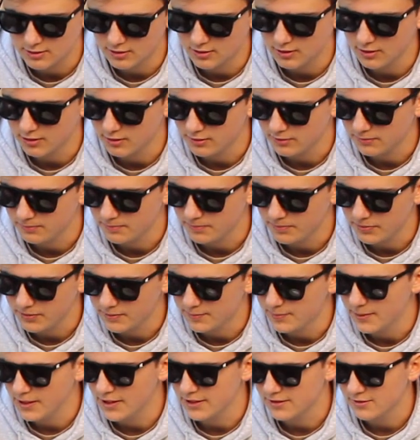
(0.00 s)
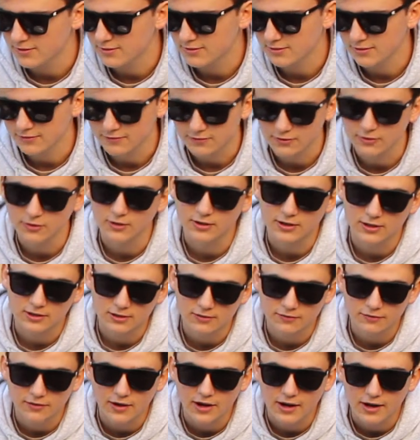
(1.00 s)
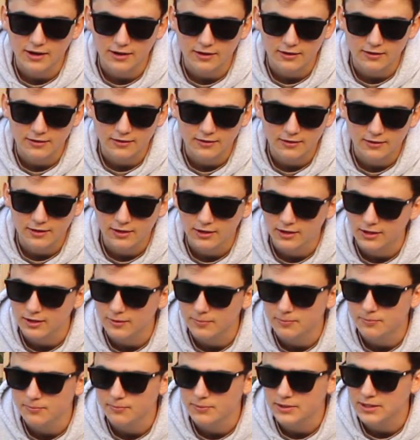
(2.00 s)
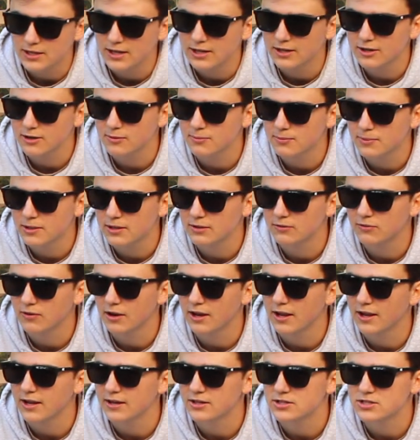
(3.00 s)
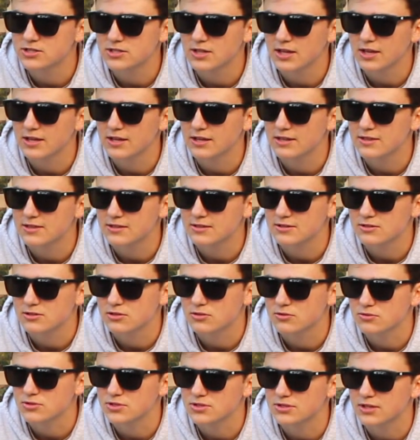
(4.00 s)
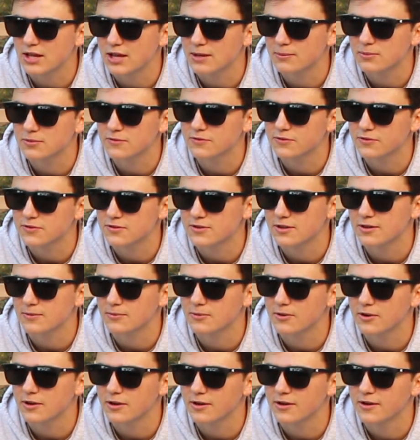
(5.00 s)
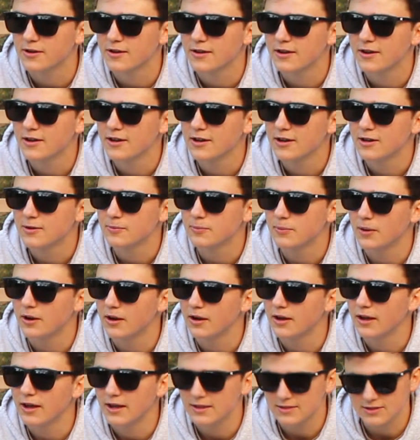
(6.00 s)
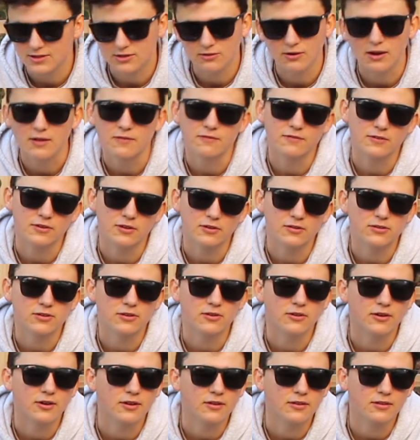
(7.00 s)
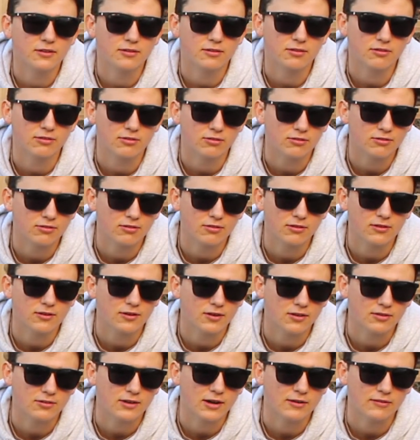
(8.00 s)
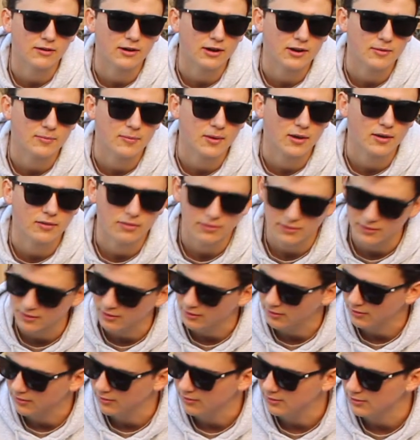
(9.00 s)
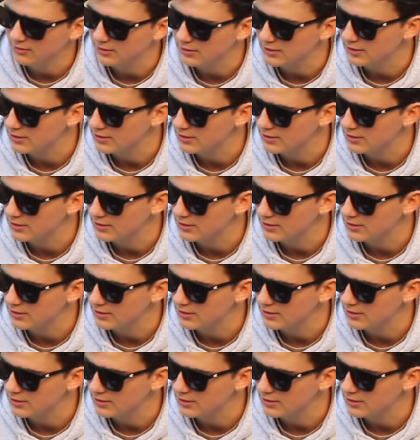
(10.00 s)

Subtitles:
are the best. If you're looking to find a beginner mid-range that isn't too stable for someone but has a great feel to it, this is the disc I recommend, the